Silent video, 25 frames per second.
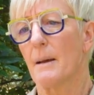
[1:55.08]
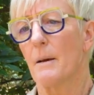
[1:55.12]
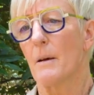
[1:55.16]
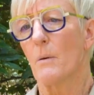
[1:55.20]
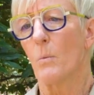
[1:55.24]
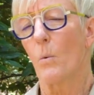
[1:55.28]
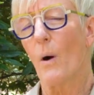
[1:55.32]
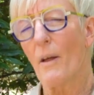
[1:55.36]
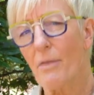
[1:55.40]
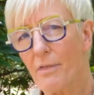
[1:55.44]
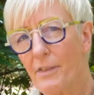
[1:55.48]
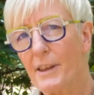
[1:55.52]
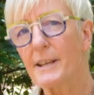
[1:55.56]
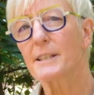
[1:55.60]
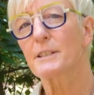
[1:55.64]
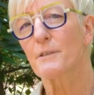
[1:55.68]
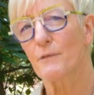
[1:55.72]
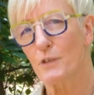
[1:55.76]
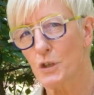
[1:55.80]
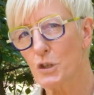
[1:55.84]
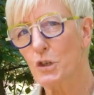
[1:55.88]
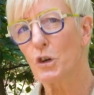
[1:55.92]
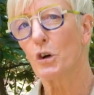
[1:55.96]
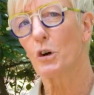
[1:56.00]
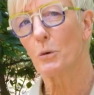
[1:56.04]
One thing's
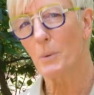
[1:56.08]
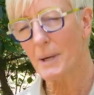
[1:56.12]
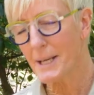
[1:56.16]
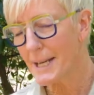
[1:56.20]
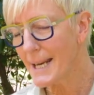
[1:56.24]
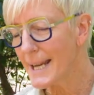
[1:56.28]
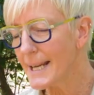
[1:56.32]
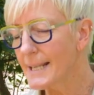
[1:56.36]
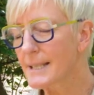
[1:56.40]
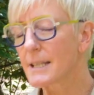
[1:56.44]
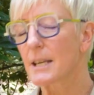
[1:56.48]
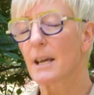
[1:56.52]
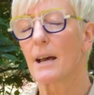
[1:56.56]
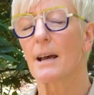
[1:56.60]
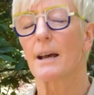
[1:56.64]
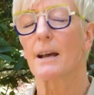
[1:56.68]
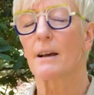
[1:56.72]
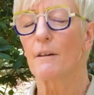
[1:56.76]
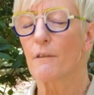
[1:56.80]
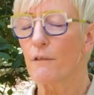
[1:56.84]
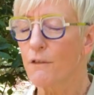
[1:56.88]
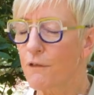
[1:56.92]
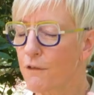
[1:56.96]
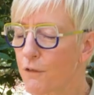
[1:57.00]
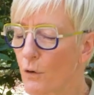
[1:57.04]
for sure, we need to
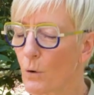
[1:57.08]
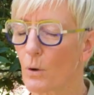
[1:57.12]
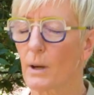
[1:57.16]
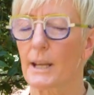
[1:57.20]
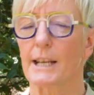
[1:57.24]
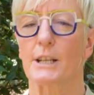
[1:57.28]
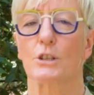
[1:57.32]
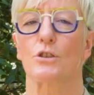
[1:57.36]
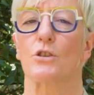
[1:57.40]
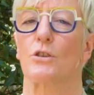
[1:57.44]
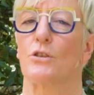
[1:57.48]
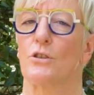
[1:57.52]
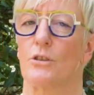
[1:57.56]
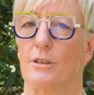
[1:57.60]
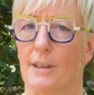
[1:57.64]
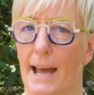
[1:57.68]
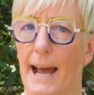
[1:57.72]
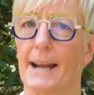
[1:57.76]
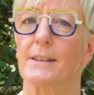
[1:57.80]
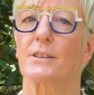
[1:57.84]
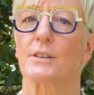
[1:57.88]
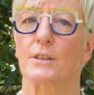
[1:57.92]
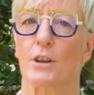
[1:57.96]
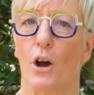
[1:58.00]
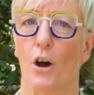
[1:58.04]
fully do
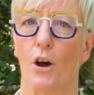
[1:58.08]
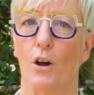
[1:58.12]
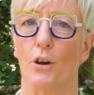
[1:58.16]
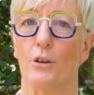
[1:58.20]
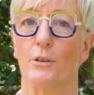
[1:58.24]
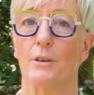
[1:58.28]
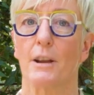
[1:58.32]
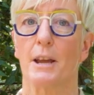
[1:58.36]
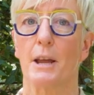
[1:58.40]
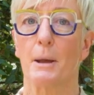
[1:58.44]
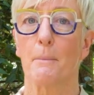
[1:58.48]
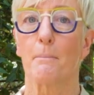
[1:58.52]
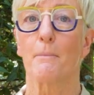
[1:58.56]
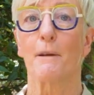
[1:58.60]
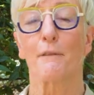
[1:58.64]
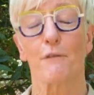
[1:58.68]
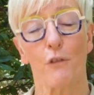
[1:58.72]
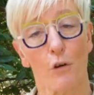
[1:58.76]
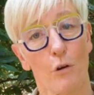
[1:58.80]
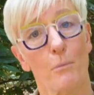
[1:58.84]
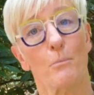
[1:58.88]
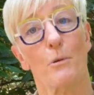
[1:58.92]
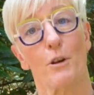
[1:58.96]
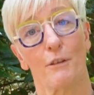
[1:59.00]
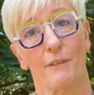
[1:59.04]
that zone
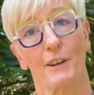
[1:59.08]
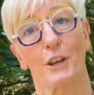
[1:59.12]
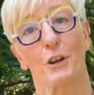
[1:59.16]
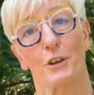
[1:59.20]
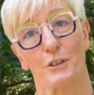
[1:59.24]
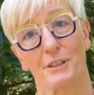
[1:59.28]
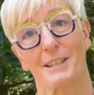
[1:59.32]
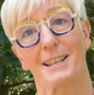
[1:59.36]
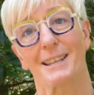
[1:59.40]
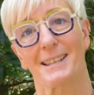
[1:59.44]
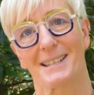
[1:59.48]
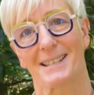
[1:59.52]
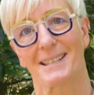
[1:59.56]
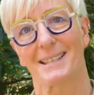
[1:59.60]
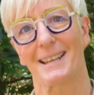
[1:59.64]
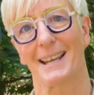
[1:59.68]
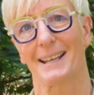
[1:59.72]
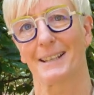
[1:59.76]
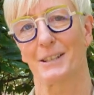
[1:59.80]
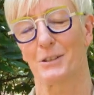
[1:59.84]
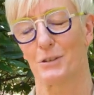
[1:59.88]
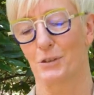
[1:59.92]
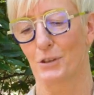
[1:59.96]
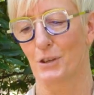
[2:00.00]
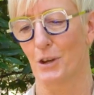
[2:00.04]
before moving on to the
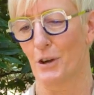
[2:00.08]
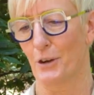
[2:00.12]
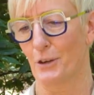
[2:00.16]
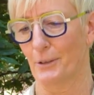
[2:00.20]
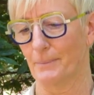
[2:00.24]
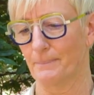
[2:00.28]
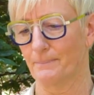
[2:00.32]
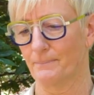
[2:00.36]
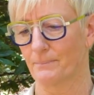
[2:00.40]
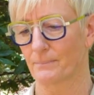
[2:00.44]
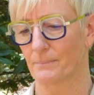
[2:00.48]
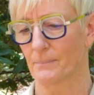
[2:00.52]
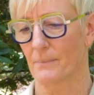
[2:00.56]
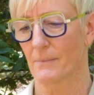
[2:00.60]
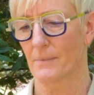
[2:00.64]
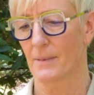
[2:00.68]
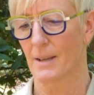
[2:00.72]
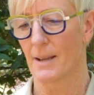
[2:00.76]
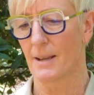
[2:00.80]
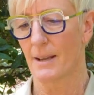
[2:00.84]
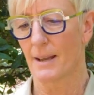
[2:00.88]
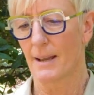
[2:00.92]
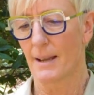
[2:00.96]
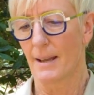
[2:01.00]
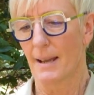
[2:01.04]
second zone.
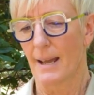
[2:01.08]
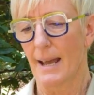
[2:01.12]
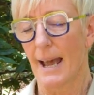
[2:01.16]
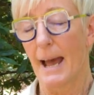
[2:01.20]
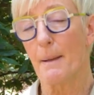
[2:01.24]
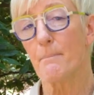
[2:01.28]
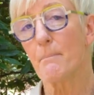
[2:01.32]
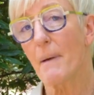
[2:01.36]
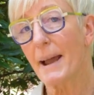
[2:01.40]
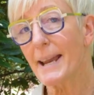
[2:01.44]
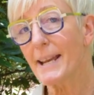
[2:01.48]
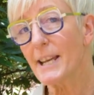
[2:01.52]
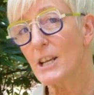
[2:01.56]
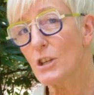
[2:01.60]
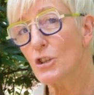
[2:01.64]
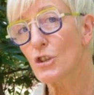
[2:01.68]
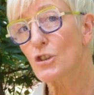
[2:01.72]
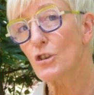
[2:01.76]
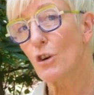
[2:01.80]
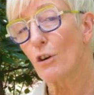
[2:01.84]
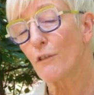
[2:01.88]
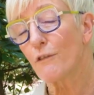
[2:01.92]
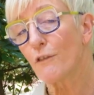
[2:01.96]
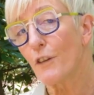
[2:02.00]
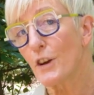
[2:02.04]
And making
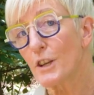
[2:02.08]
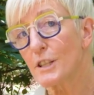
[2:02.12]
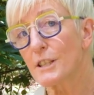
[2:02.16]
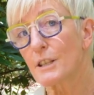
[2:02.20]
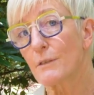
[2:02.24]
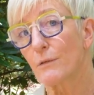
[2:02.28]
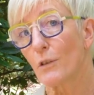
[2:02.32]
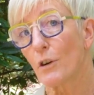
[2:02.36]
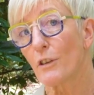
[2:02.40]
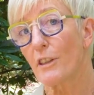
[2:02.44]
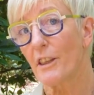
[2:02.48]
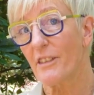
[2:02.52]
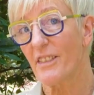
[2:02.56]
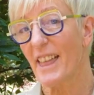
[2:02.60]
sure, first of all, that